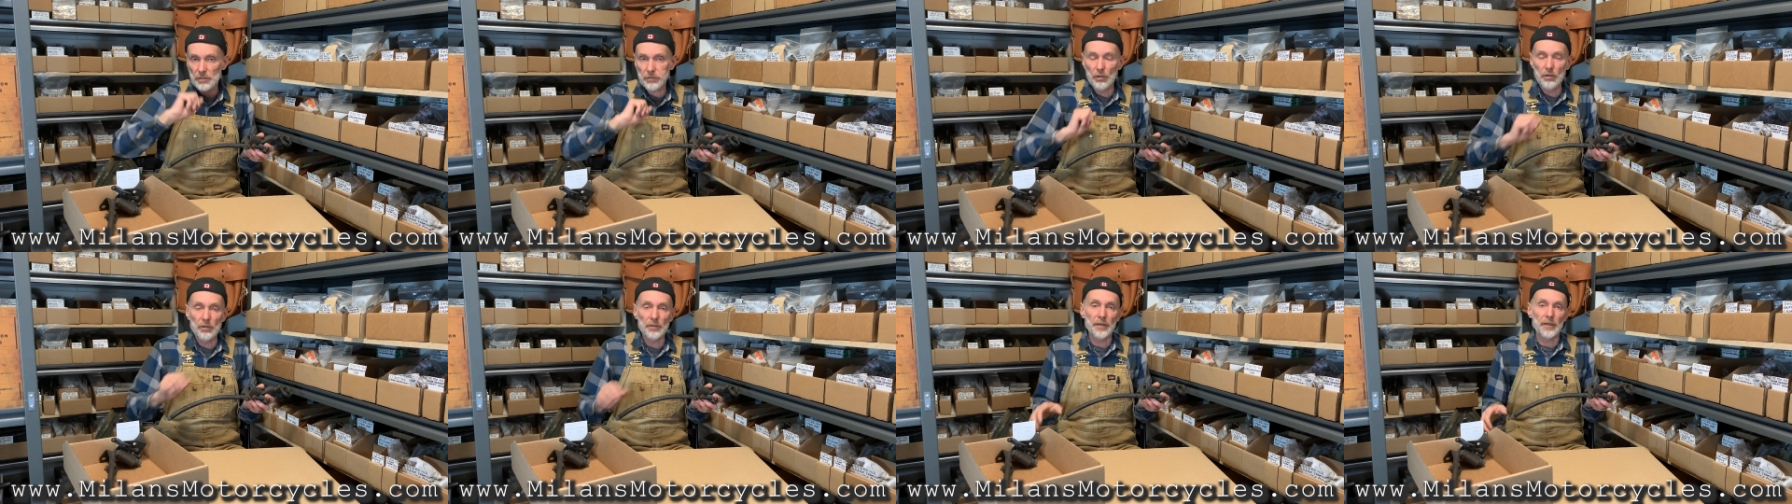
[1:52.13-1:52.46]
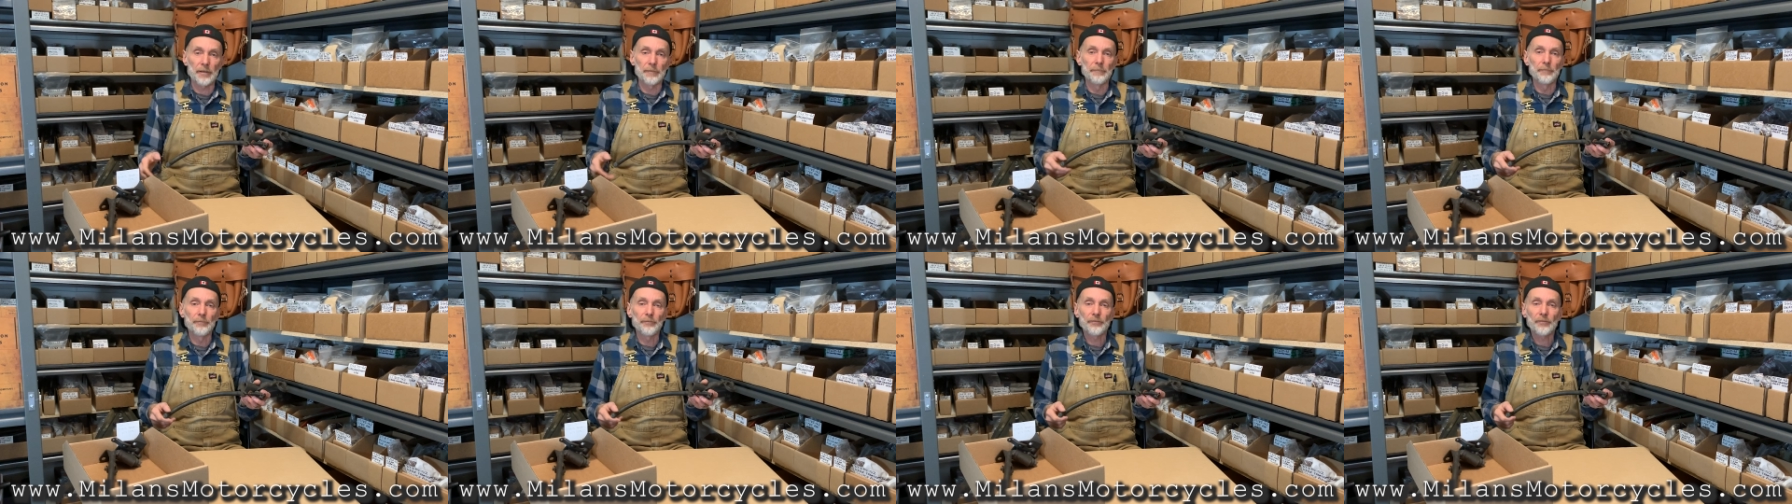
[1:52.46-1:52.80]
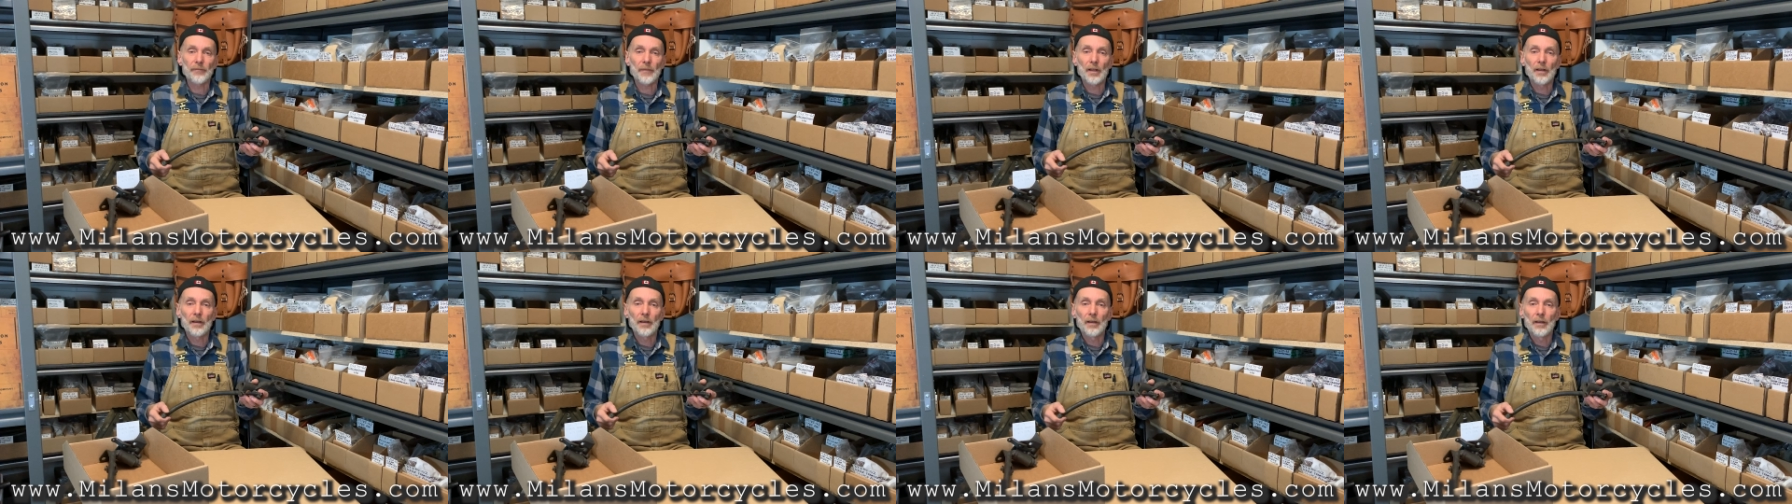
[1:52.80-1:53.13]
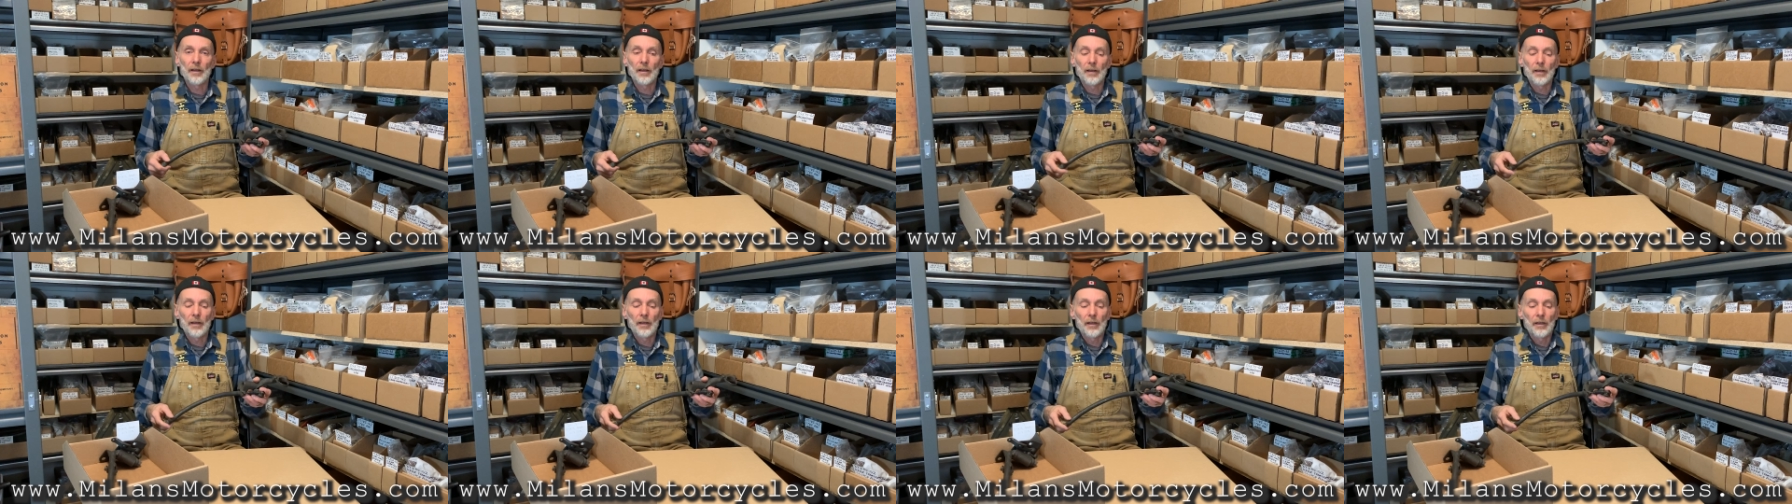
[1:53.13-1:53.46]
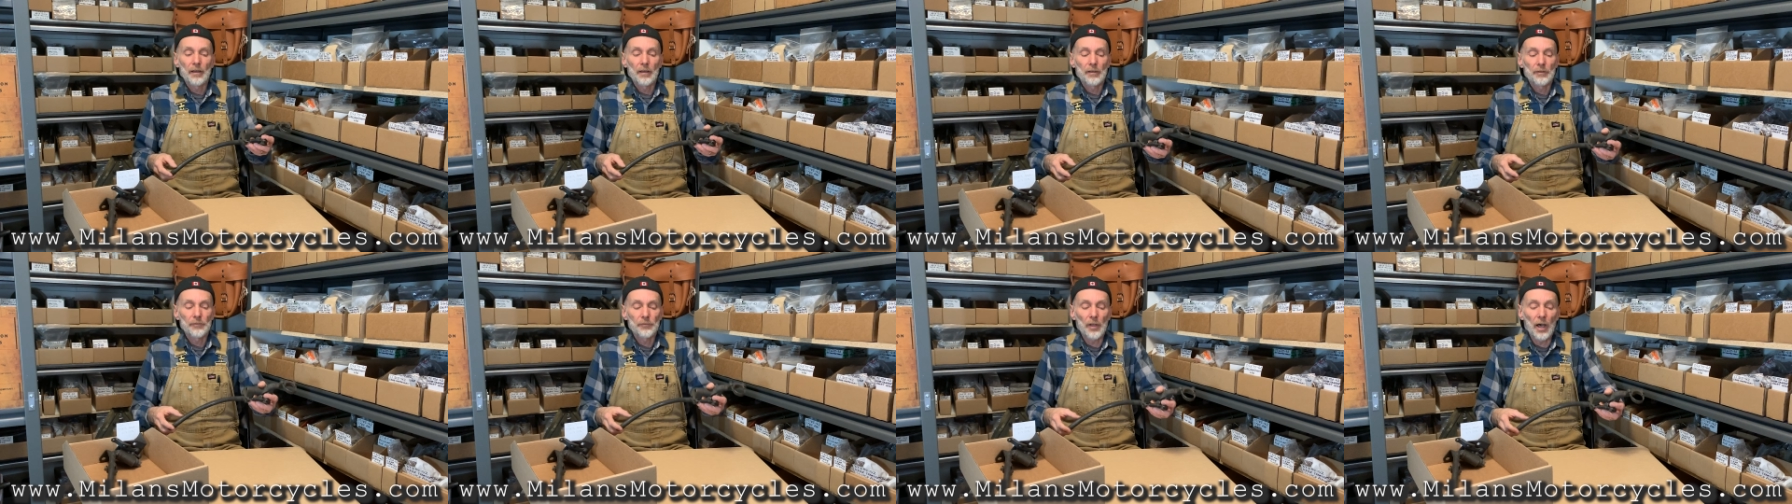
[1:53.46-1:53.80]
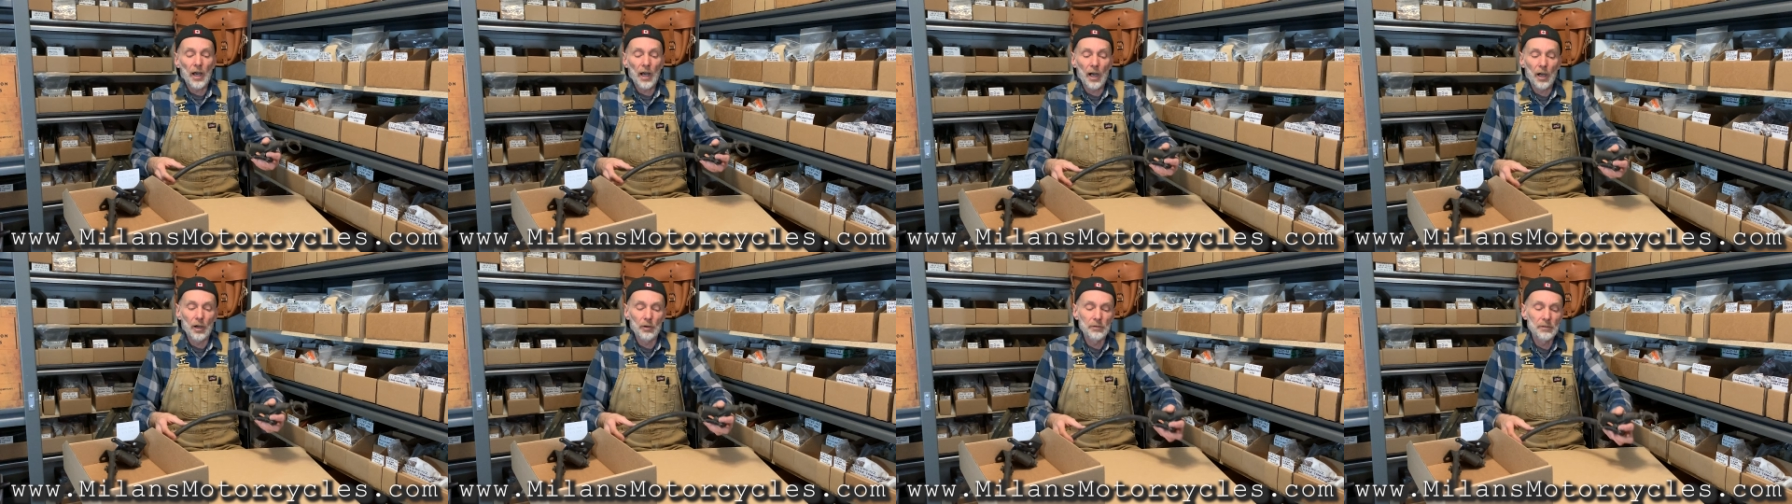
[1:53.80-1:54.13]
longer.
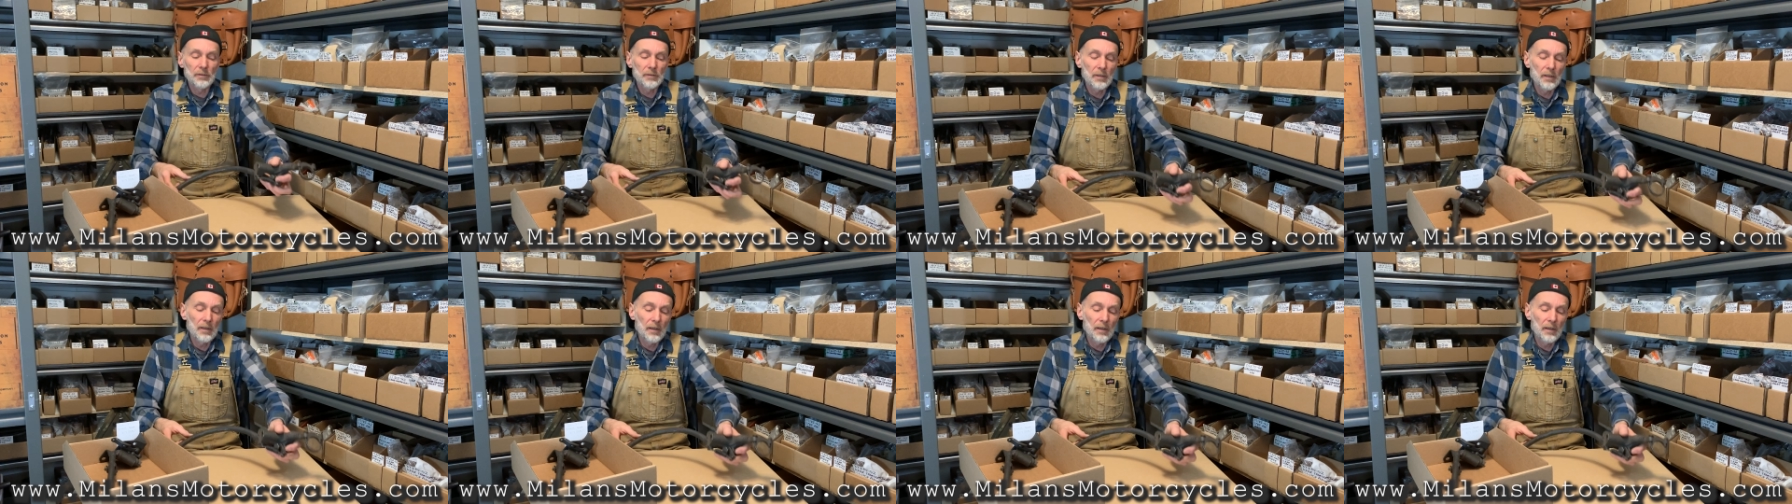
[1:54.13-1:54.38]
Now,